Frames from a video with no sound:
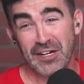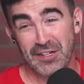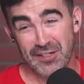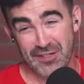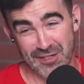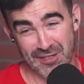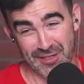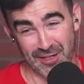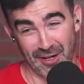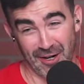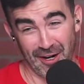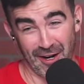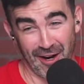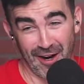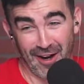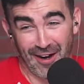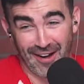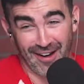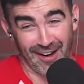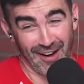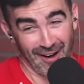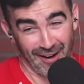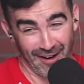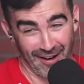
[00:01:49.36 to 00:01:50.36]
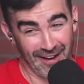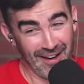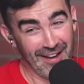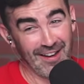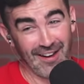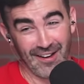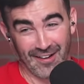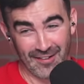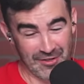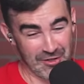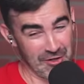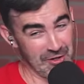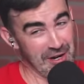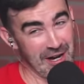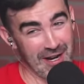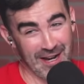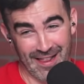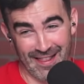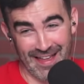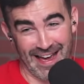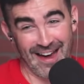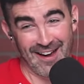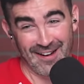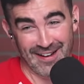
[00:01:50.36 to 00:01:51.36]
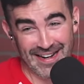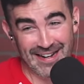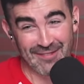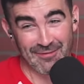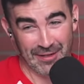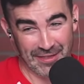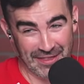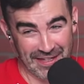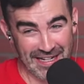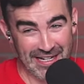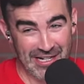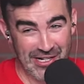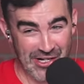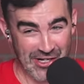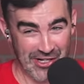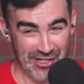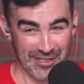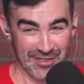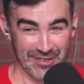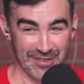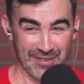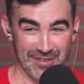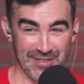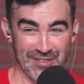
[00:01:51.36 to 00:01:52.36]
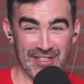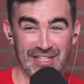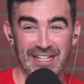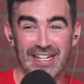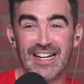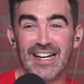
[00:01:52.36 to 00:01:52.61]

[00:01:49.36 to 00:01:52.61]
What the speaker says: Sir, you're not allowed in with these shoes.